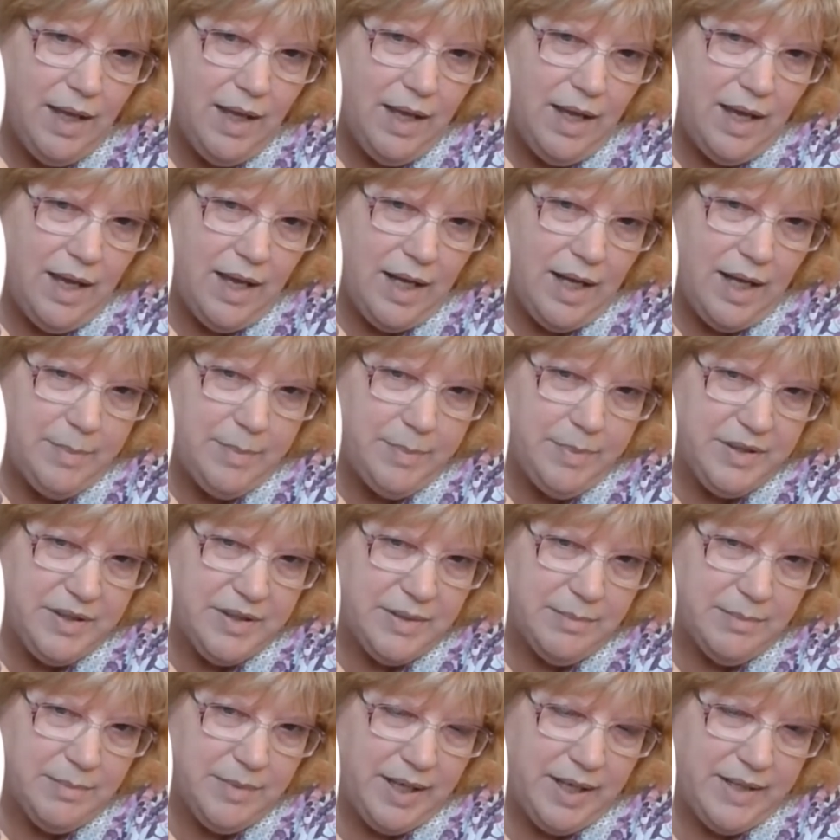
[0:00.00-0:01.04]
and I put
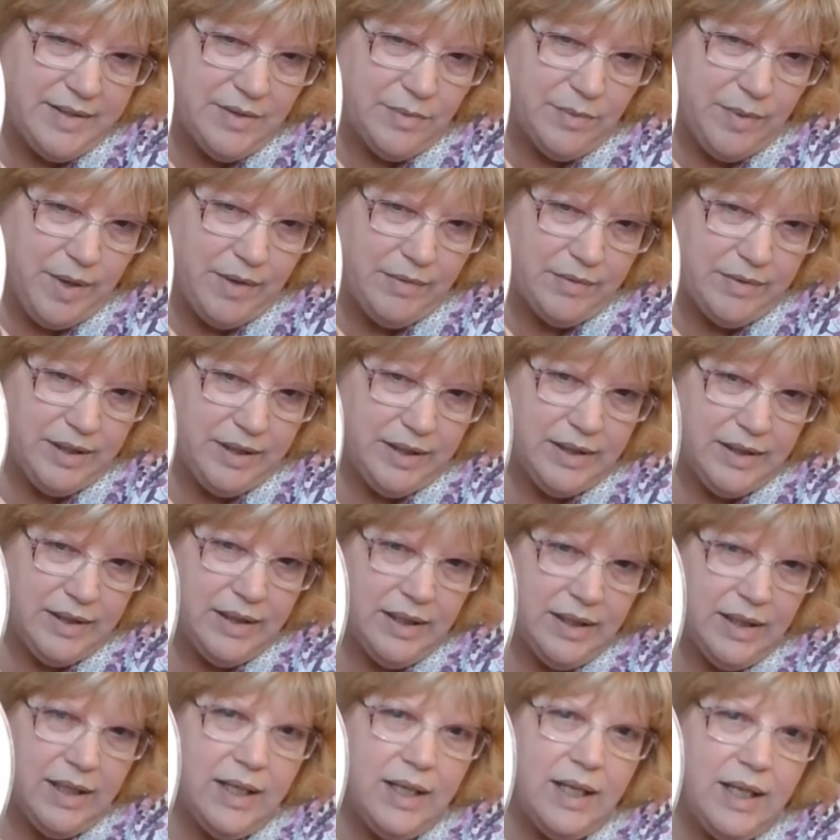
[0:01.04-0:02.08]
some lace around it,
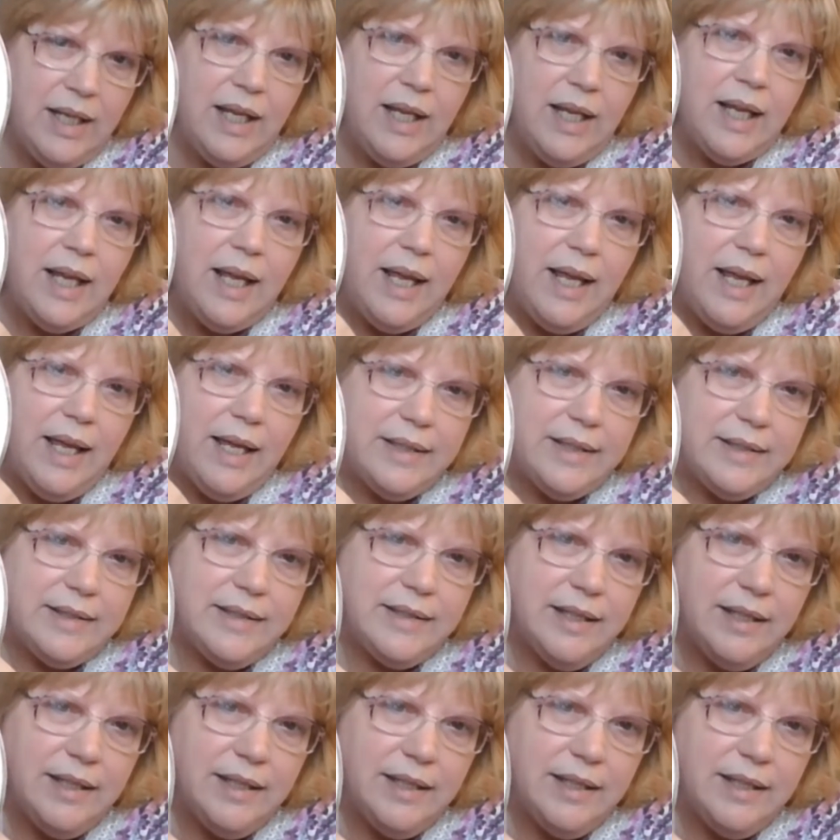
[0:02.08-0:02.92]
and